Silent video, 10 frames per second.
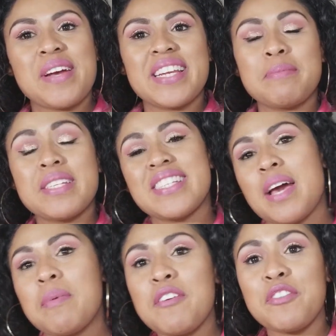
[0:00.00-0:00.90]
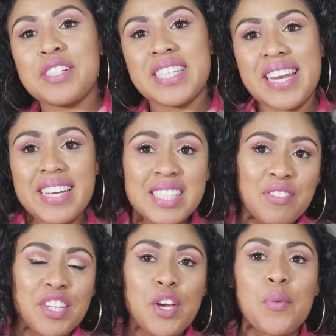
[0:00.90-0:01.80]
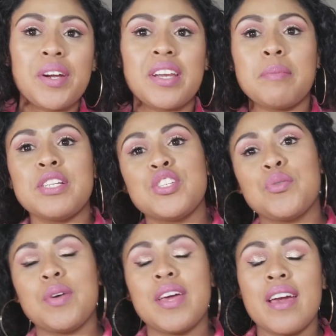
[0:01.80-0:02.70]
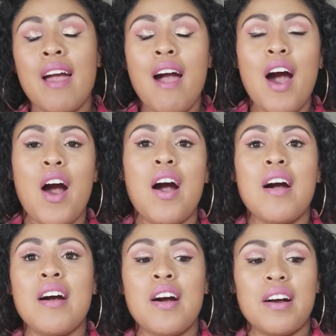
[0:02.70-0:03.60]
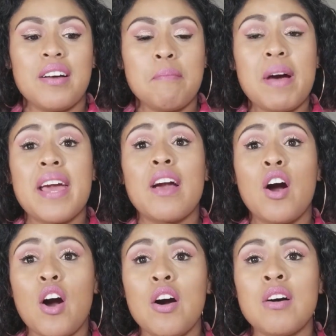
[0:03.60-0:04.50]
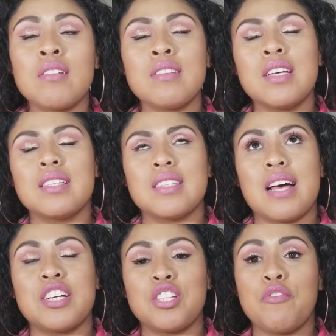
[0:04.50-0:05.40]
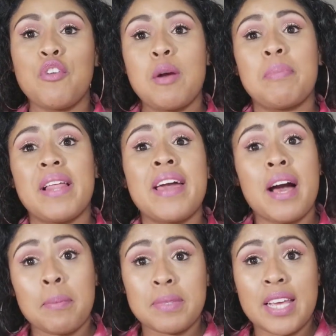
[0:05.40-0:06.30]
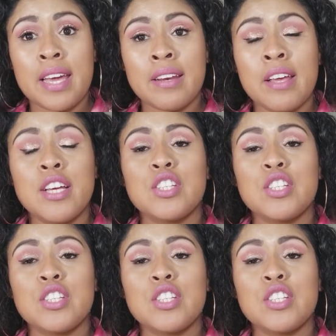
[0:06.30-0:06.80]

My name is Debbie. For today's video, we're going to be doing my haul slash Sephora Play update.